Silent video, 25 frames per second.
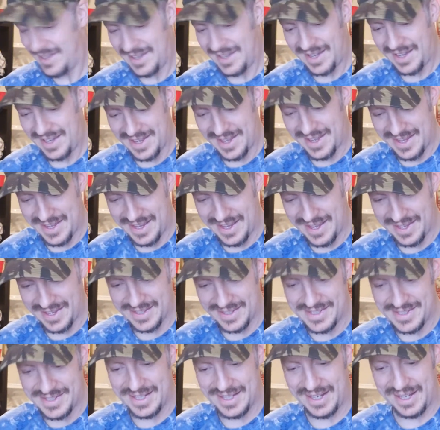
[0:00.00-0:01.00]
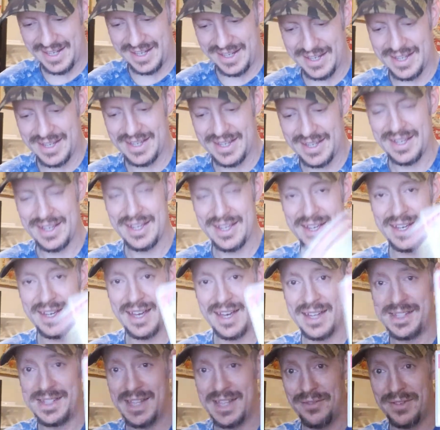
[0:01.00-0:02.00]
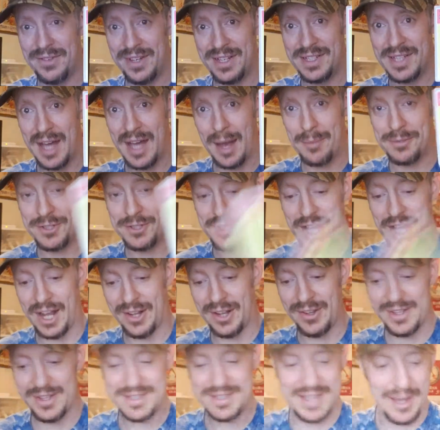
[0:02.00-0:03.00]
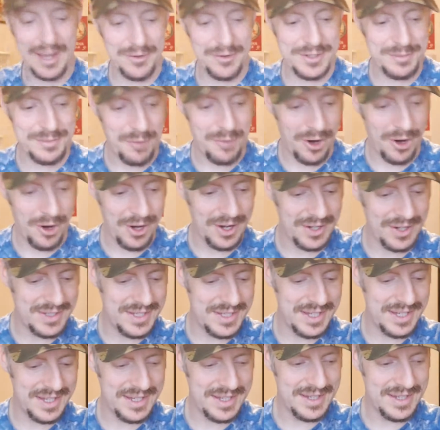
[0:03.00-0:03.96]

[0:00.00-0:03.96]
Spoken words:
then let's see, a 70 Topps checklist that was marked,